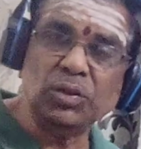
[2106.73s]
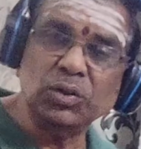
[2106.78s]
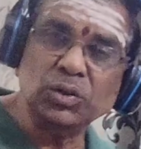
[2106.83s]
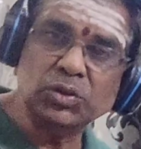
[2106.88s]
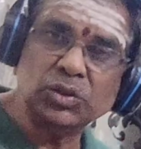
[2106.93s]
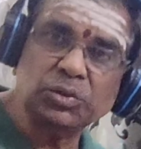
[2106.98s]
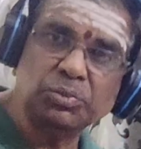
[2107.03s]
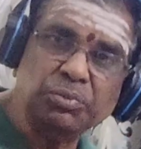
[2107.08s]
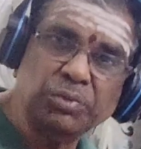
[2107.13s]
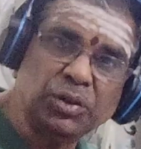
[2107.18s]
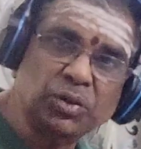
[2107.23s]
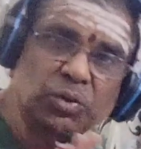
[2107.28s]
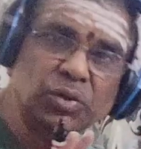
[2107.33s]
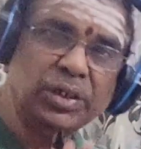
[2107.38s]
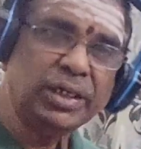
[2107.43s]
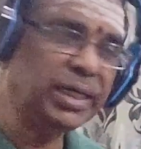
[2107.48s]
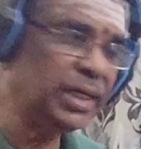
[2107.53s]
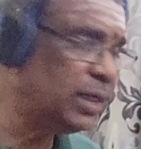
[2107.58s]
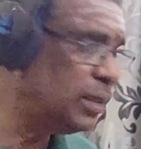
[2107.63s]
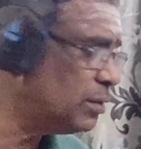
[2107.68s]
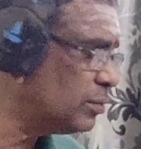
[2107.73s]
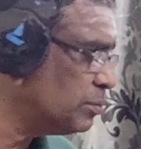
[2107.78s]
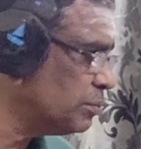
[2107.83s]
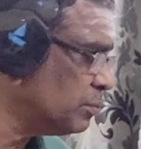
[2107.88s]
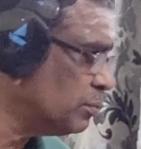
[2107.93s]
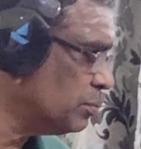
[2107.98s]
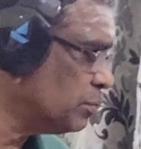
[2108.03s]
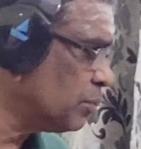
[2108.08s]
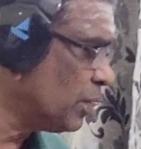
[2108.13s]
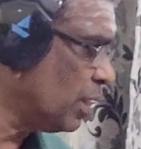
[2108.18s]
use mu here.
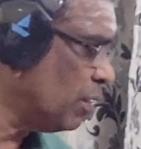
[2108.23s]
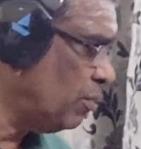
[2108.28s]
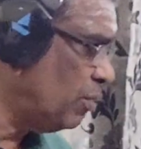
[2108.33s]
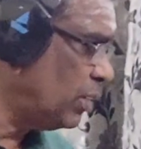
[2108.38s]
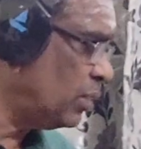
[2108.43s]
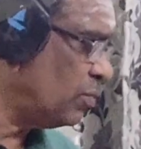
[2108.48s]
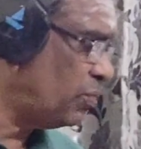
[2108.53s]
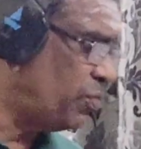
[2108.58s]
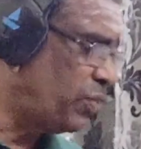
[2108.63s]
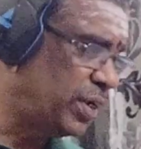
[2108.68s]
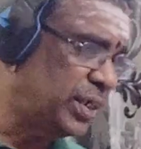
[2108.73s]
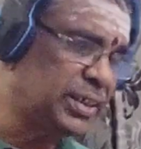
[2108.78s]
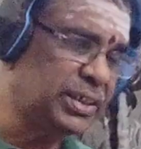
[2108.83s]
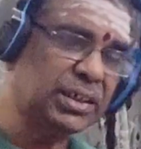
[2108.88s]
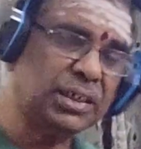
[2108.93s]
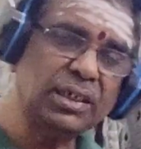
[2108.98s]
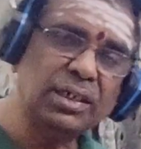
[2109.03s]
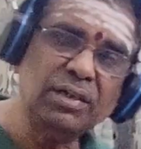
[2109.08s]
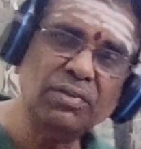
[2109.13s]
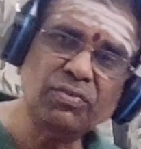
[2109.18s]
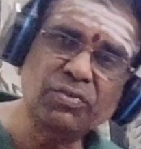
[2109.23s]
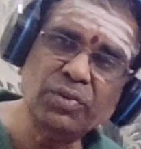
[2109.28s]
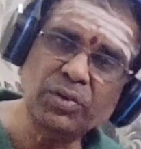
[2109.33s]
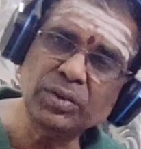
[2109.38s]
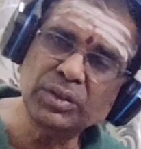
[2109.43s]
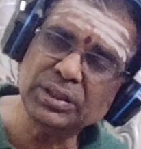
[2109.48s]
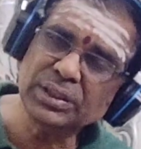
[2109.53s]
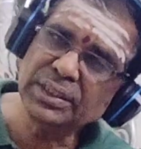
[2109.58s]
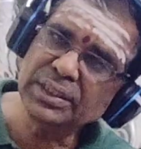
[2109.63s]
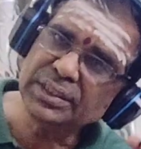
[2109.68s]
When frictional
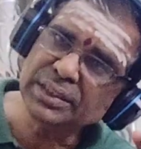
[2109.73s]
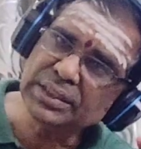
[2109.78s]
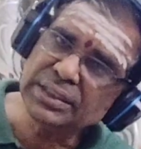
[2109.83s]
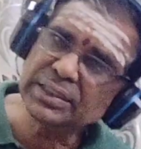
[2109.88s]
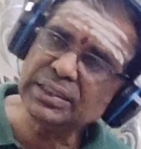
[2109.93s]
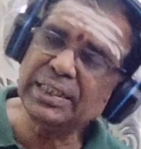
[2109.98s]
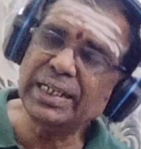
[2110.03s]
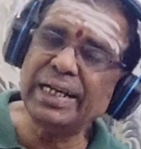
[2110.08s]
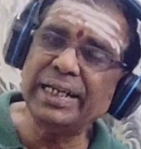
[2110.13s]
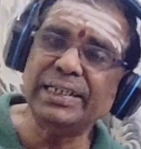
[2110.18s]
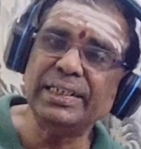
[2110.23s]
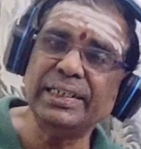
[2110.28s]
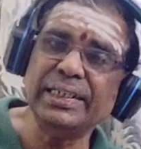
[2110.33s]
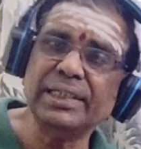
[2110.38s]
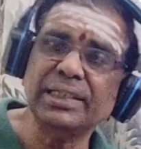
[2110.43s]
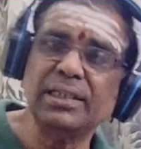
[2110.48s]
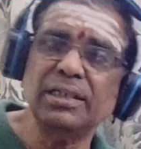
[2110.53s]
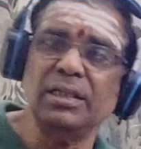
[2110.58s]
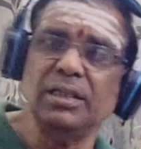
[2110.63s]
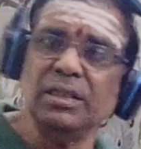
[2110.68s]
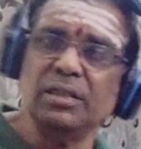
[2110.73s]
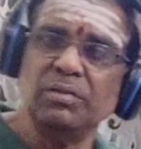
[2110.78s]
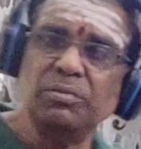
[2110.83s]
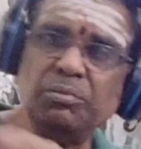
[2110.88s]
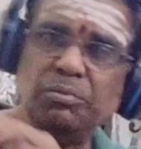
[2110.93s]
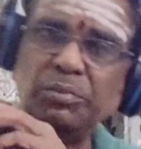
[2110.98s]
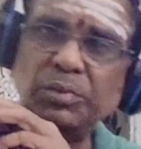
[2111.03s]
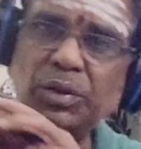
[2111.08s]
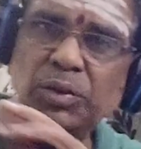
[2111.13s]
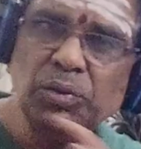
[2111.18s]
force is static,
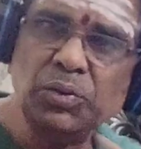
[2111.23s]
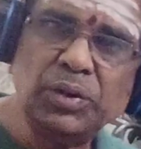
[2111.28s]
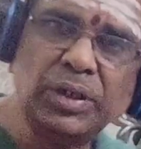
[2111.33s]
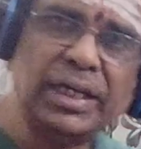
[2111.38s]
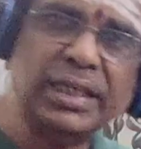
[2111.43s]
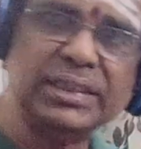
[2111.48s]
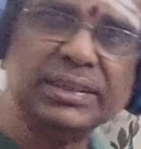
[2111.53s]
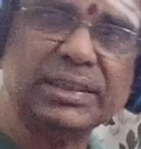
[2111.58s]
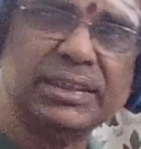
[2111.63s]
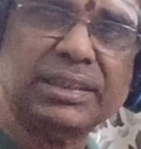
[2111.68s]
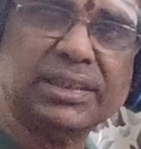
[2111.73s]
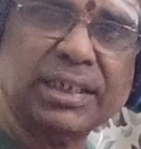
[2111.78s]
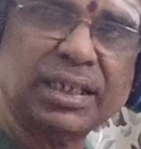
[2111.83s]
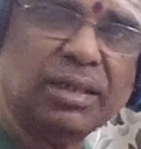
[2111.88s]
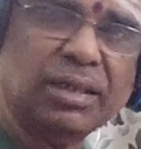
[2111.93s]
mu doesn't